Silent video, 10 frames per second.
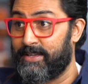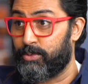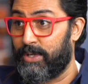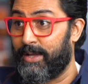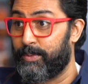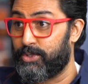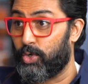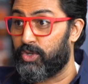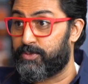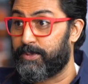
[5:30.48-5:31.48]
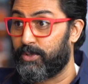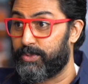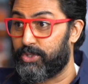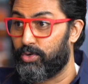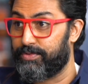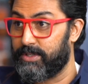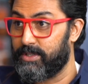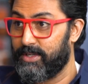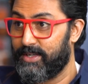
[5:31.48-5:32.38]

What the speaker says: day, I went to hospital with COVID.